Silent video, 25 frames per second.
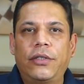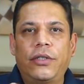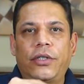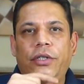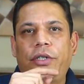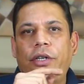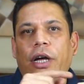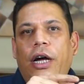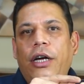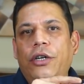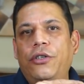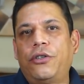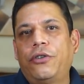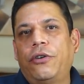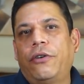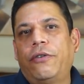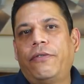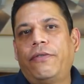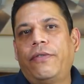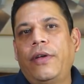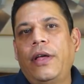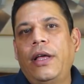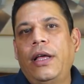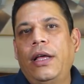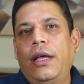Starts
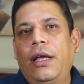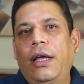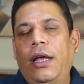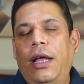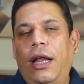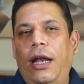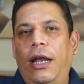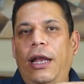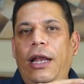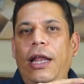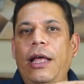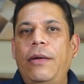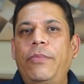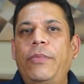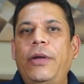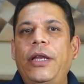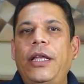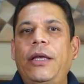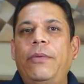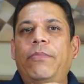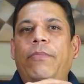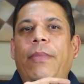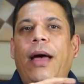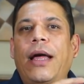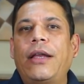off
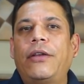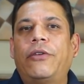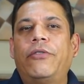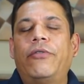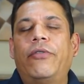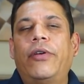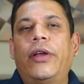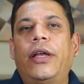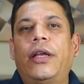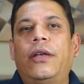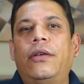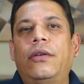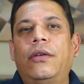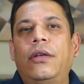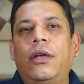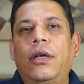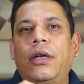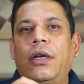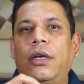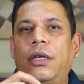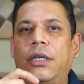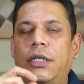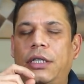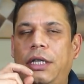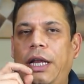lemony mandarin,
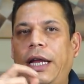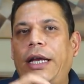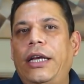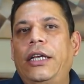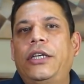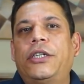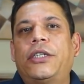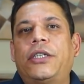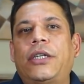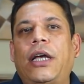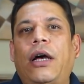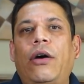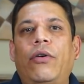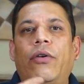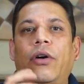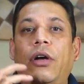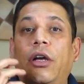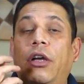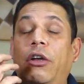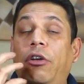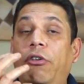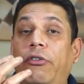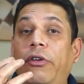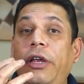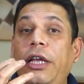slightly sour
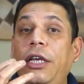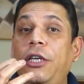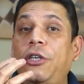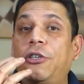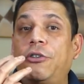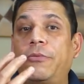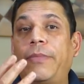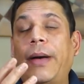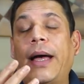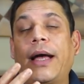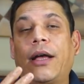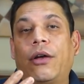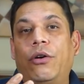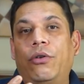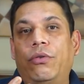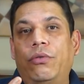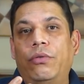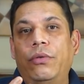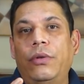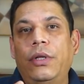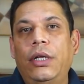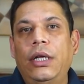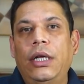green tobacco,